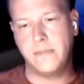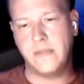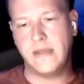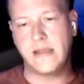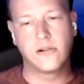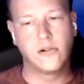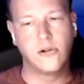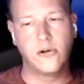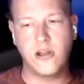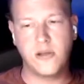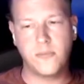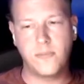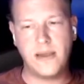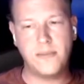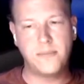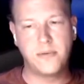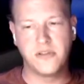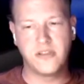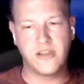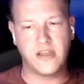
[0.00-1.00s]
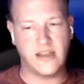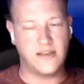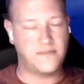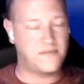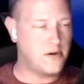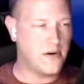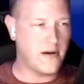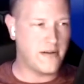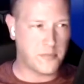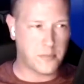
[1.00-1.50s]
including people that if
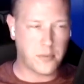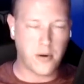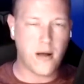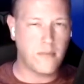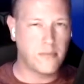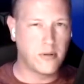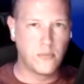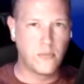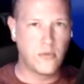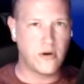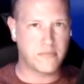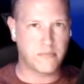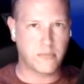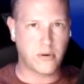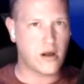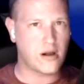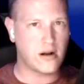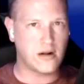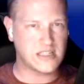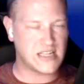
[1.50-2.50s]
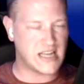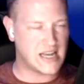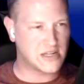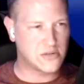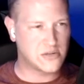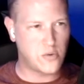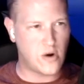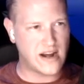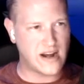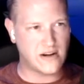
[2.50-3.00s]
you have a problem with product
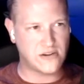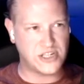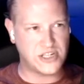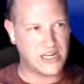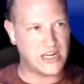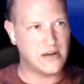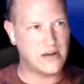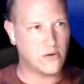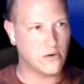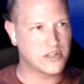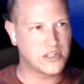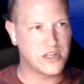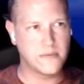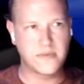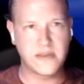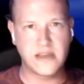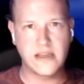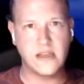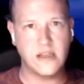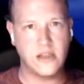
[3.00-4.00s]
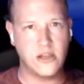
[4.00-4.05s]
X, Y, or Z or something,